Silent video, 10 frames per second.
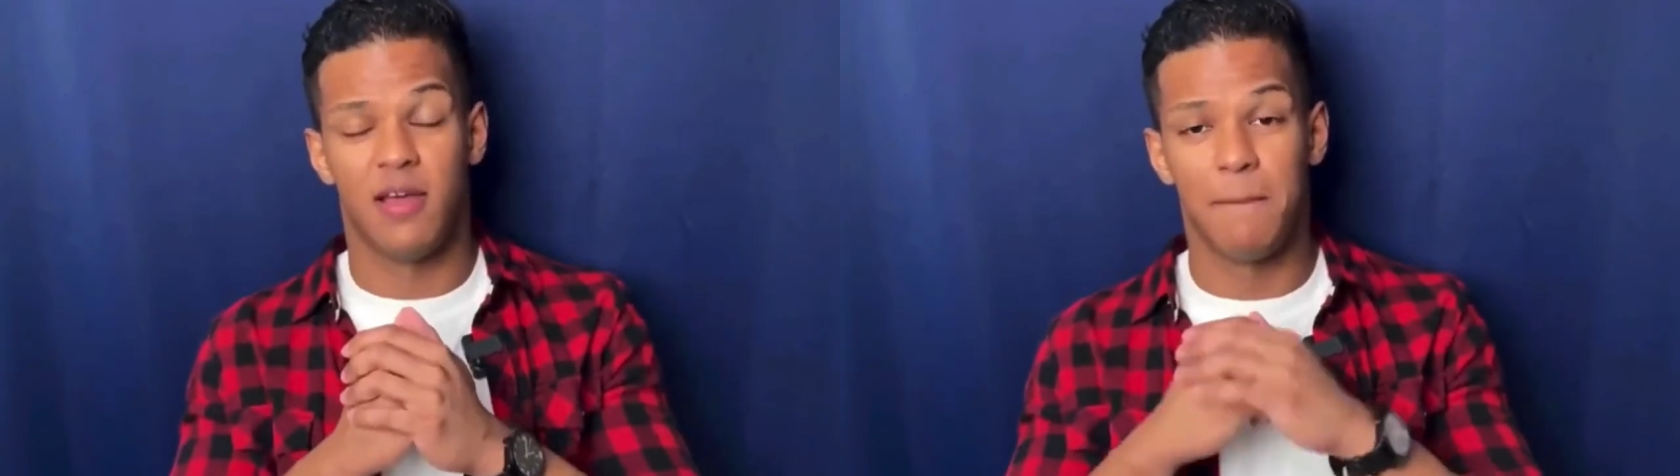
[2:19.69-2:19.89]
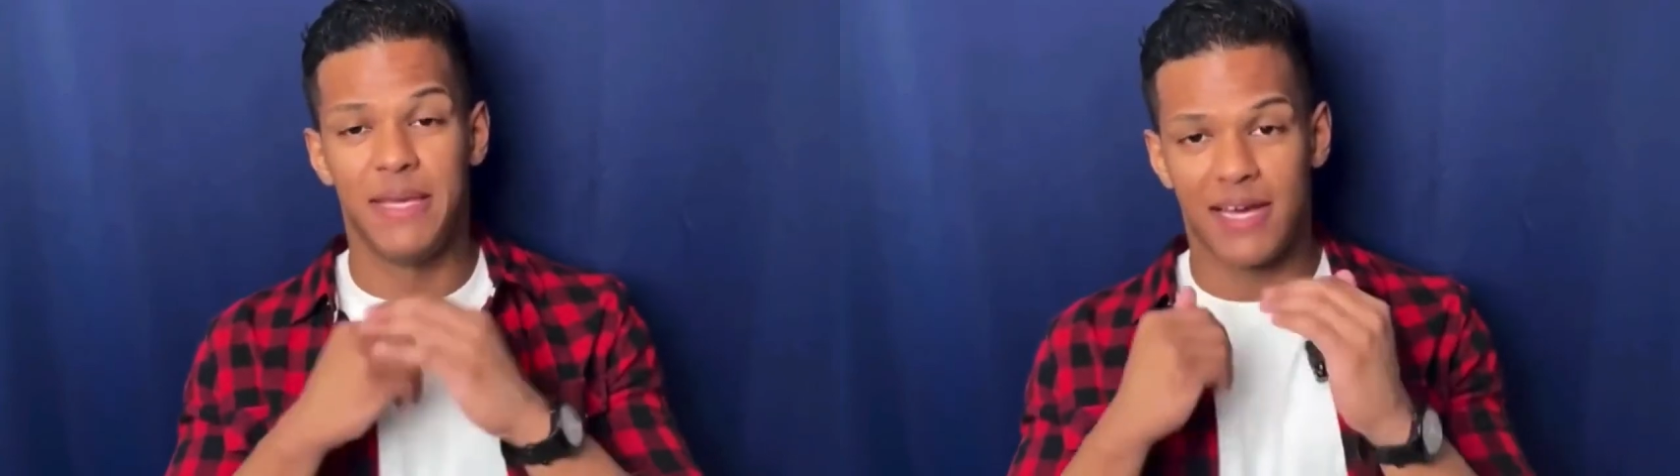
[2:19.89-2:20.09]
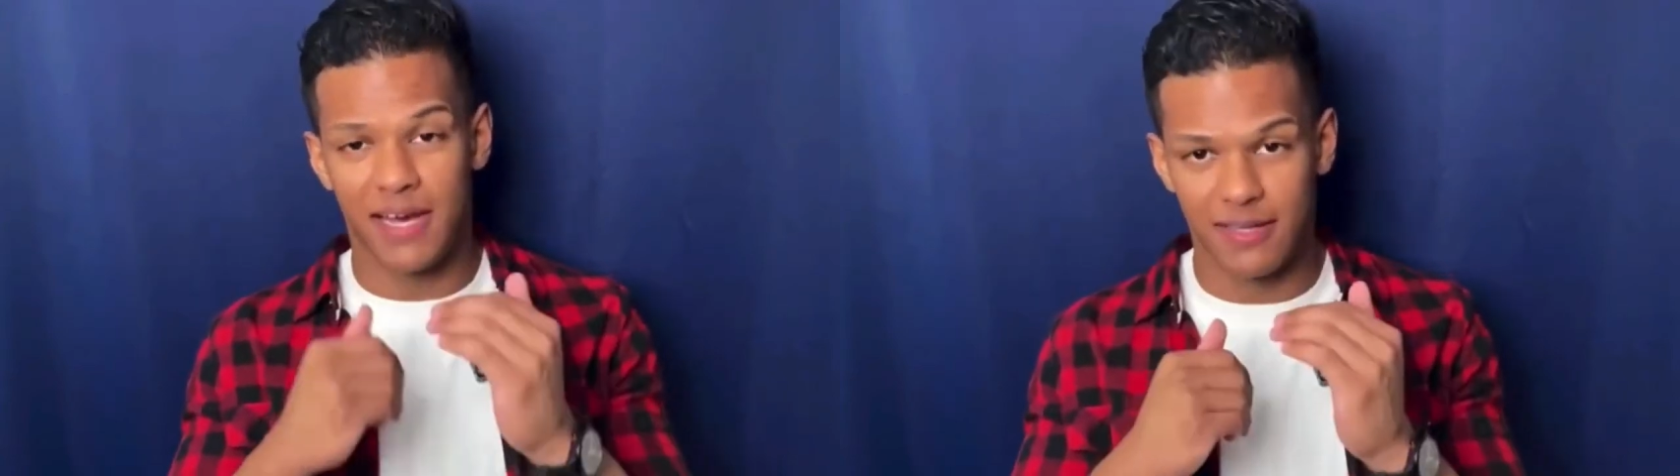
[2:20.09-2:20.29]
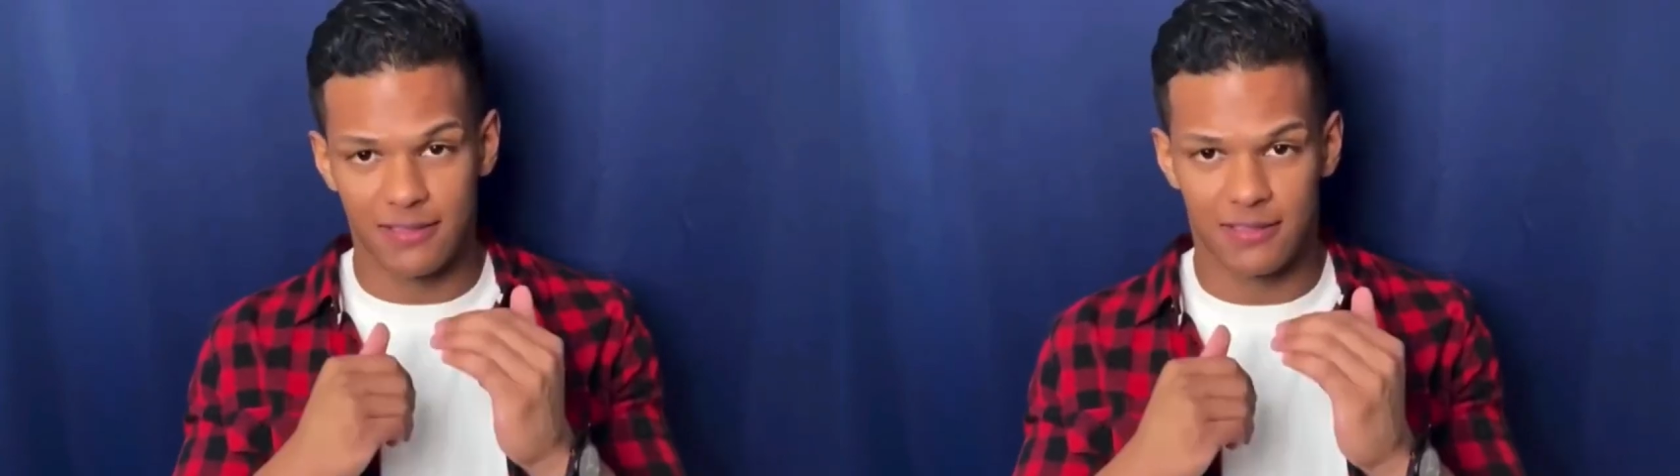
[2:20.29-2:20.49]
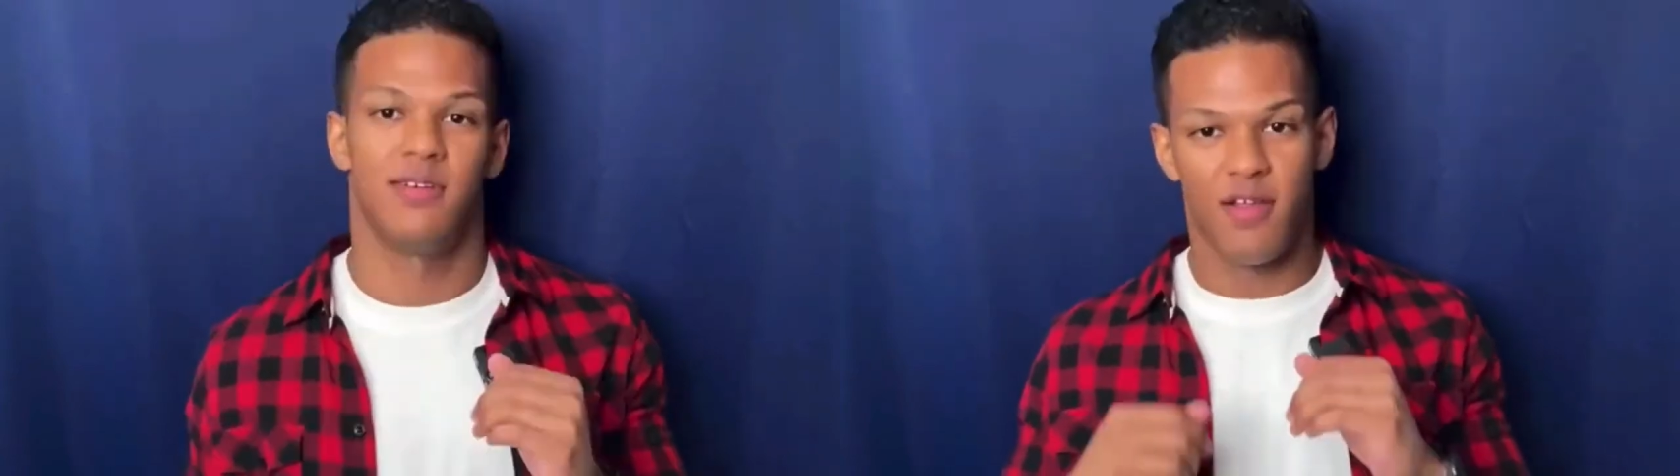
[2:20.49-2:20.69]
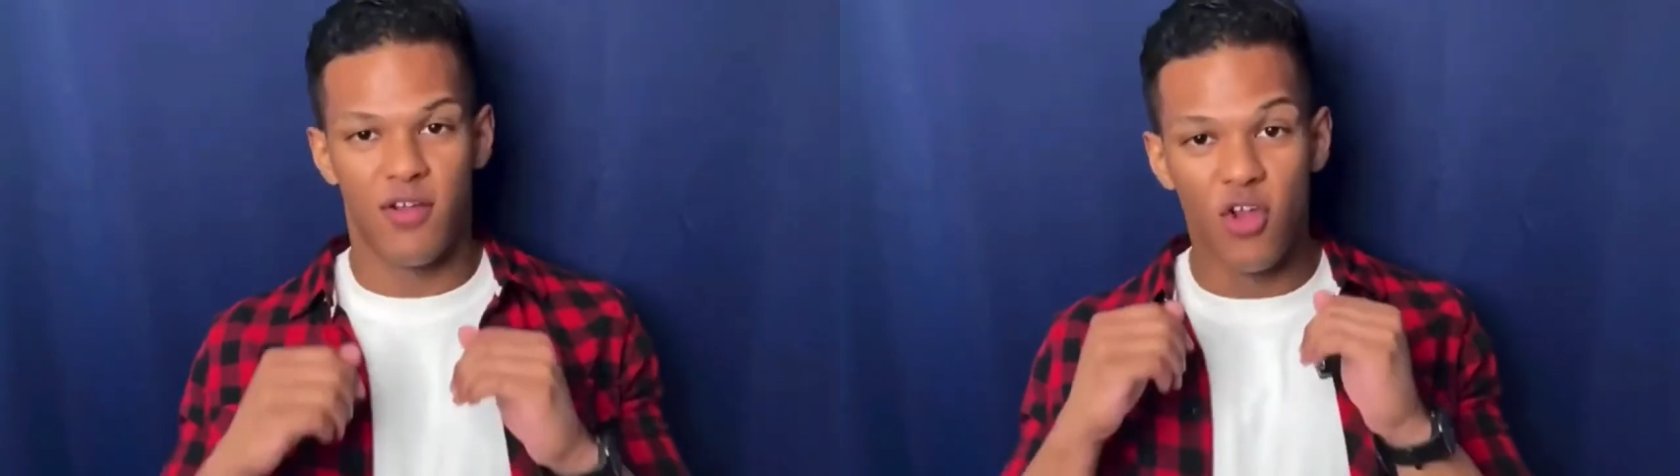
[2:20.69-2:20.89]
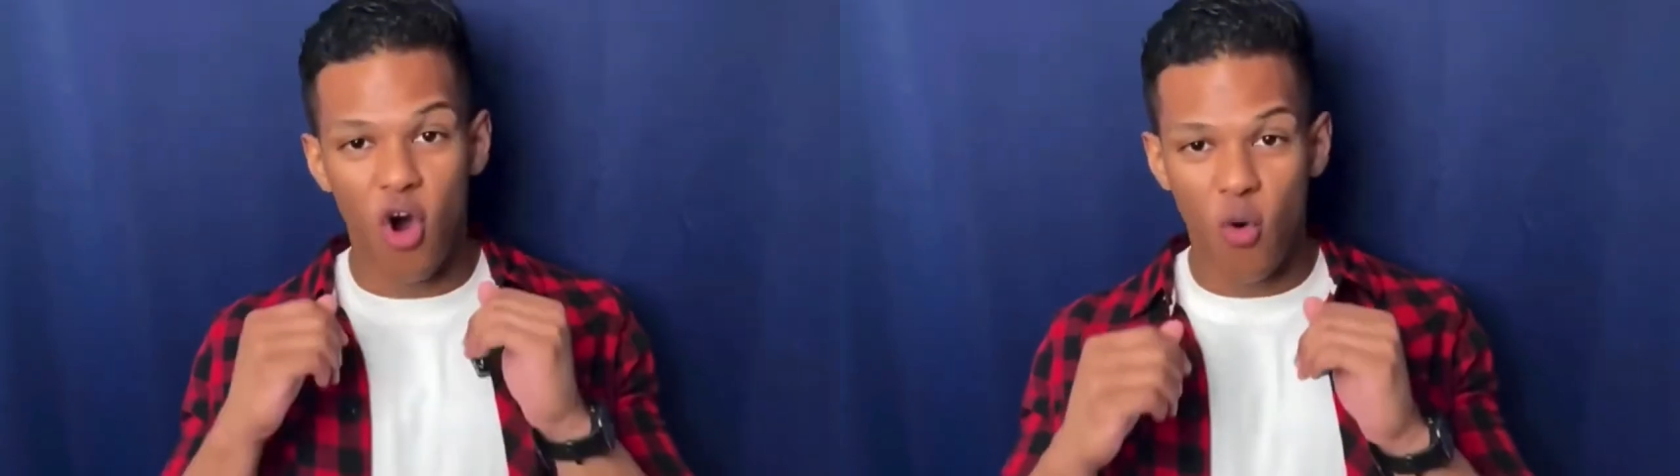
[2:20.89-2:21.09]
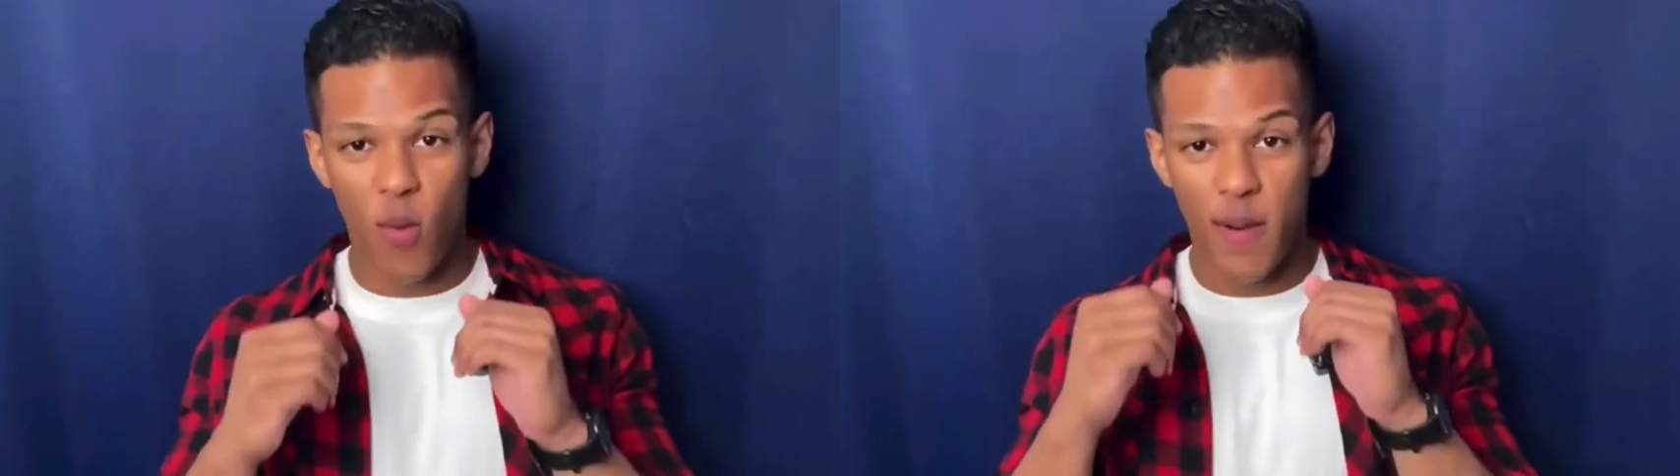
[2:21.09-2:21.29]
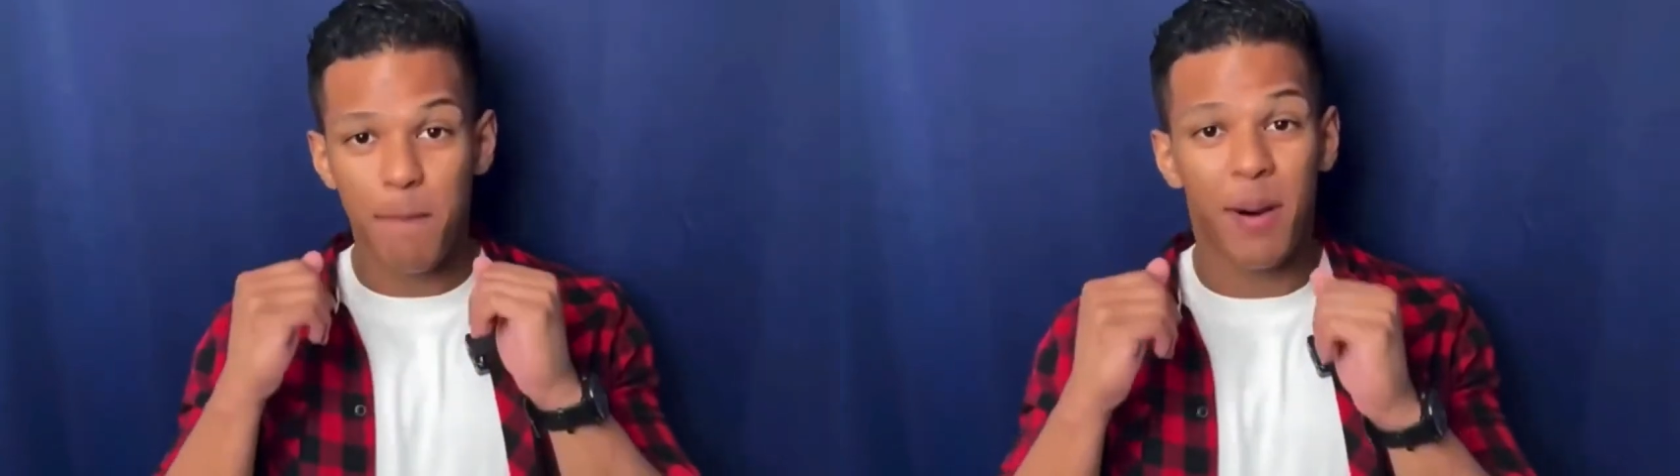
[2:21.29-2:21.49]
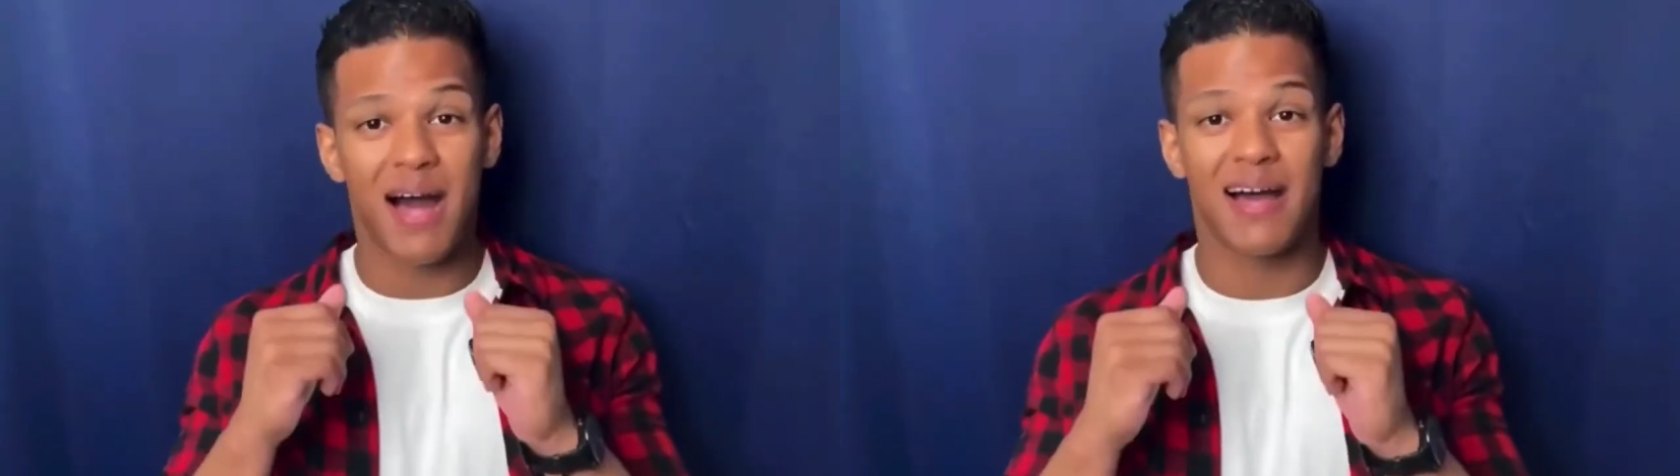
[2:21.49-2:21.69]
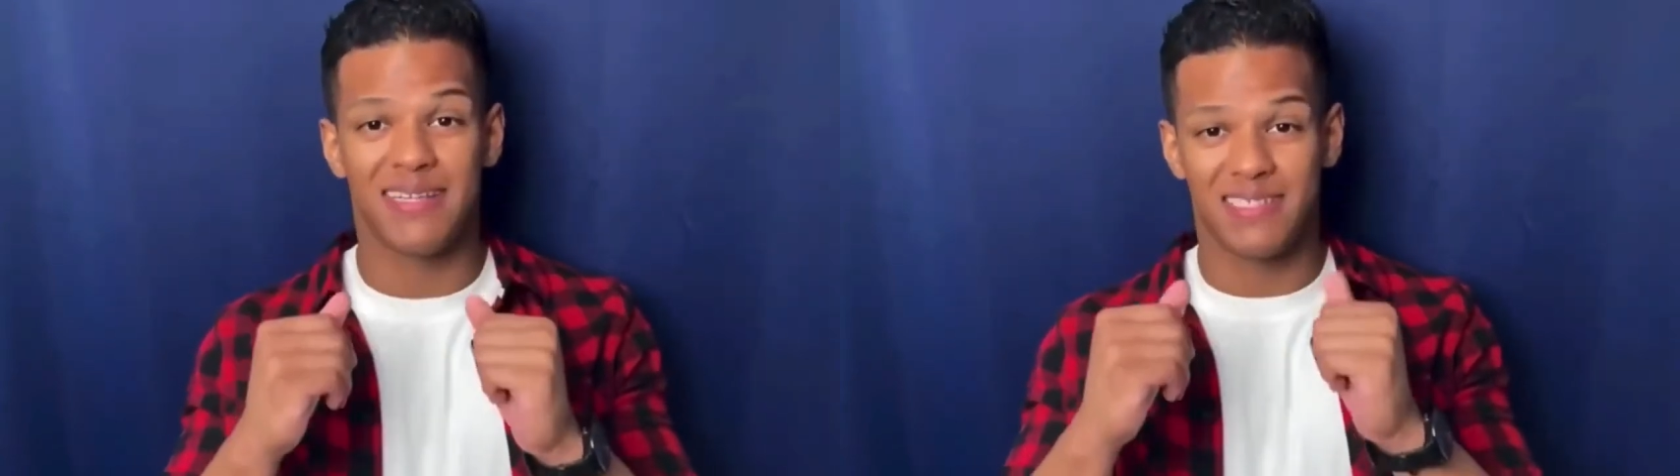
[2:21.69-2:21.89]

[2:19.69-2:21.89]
Because no one buys